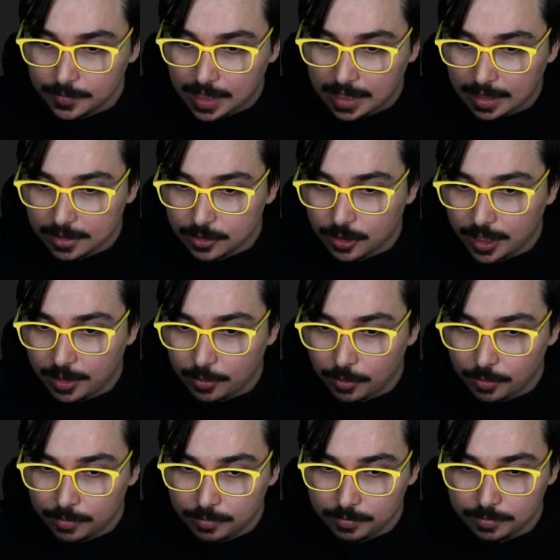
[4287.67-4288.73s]
And let's
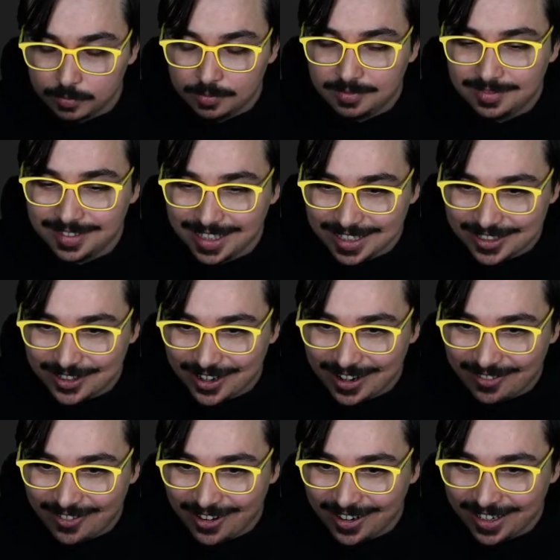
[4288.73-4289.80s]
try
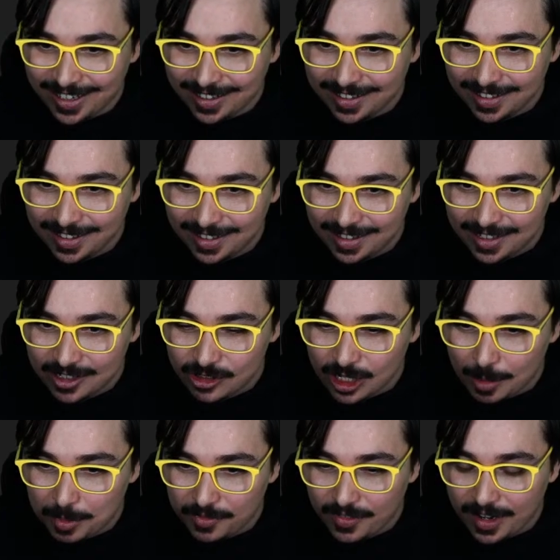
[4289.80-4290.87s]
running
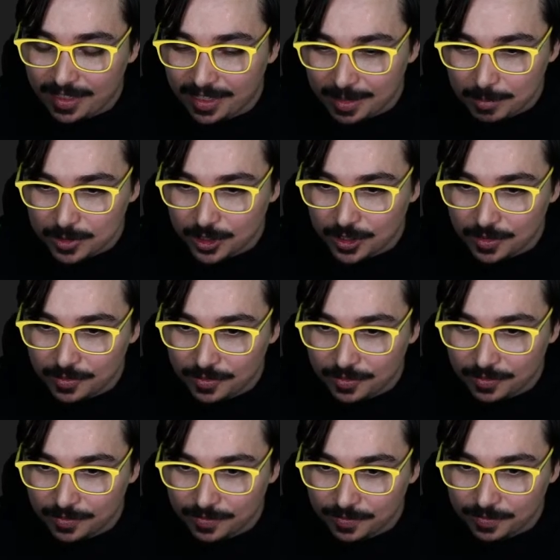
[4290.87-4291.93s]
Shopify theme serve
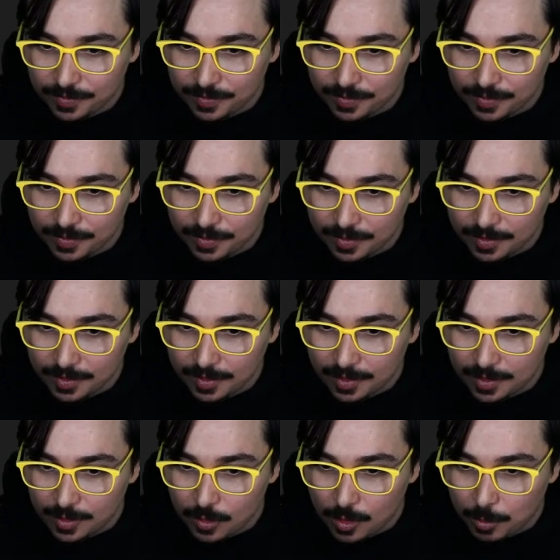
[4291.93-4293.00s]

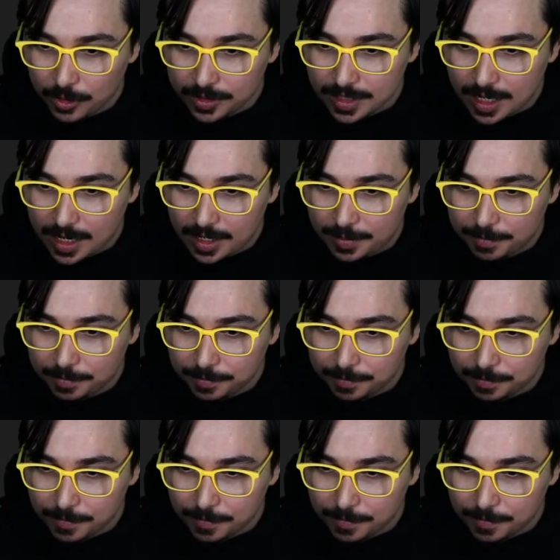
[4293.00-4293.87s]
one more time.